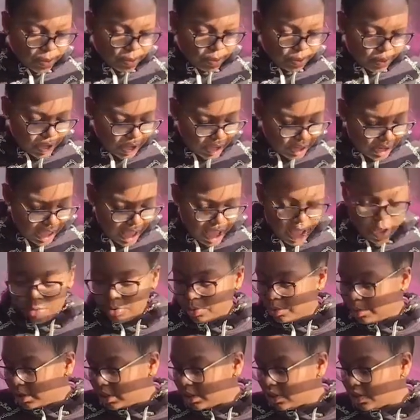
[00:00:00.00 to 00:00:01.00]
But I
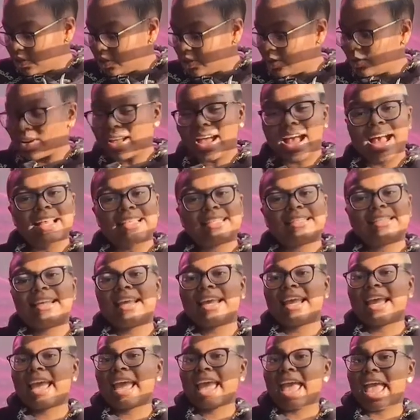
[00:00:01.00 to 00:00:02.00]
will be showing you guys
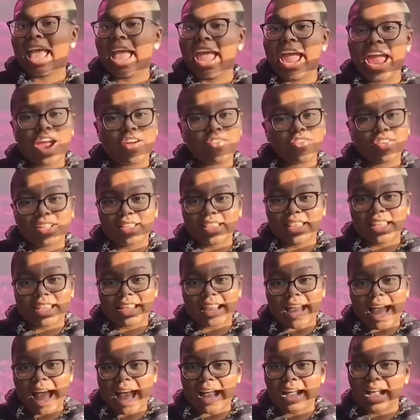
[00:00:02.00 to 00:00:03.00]

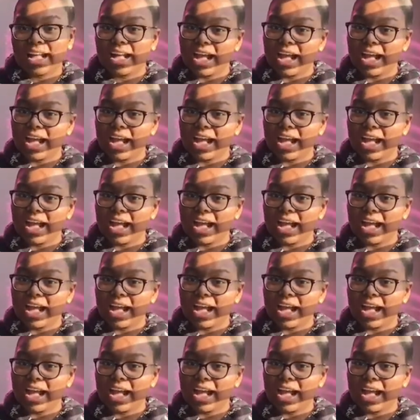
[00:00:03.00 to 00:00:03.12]
everything I